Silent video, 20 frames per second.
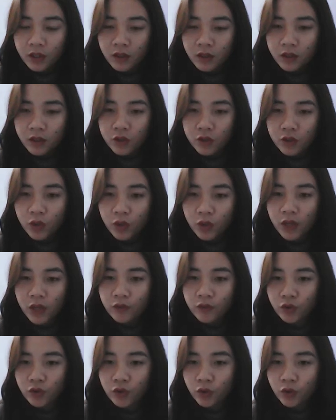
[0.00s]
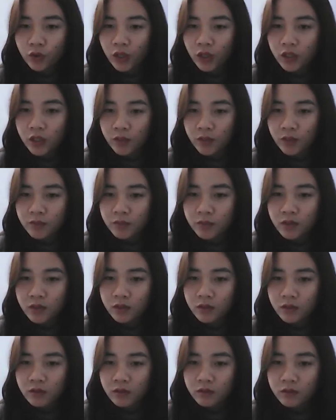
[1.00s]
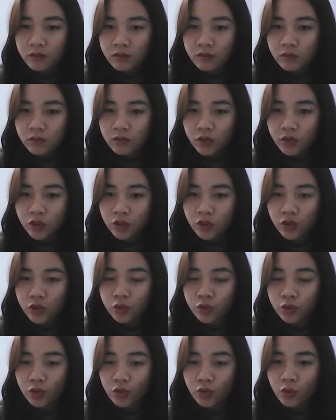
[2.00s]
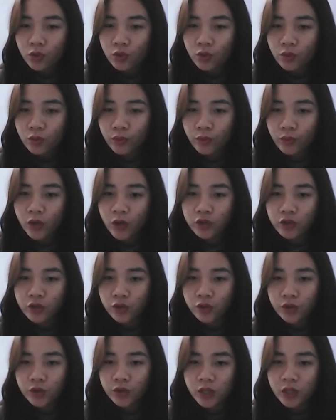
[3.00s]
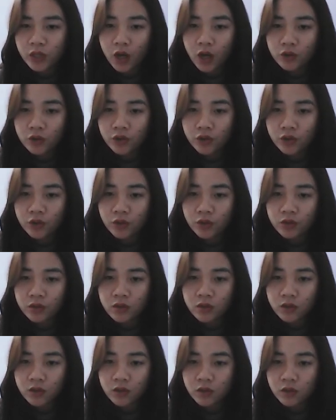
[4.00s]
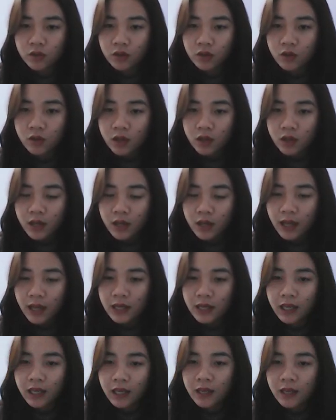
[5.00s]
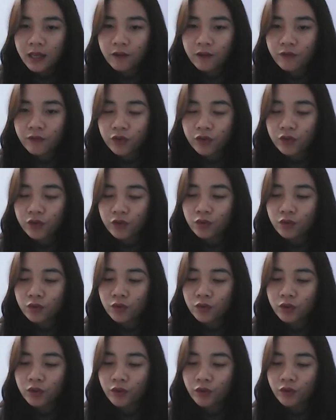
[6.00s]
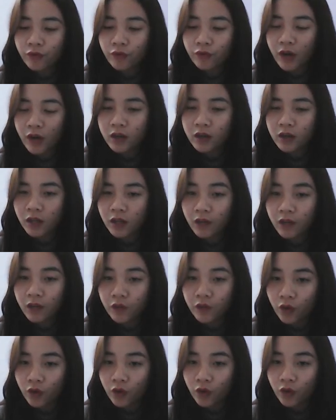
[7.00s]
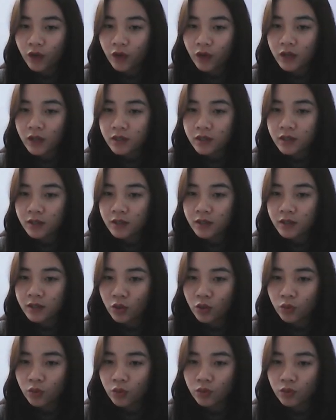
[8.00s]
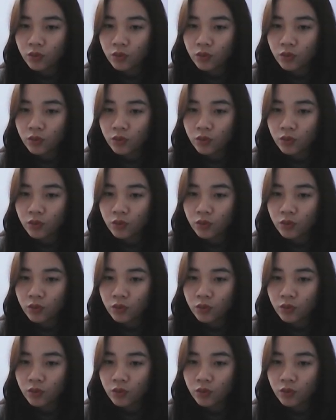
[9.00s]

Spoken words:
So if you know idioms, you know where to use and how to use. And if your friend doesn't know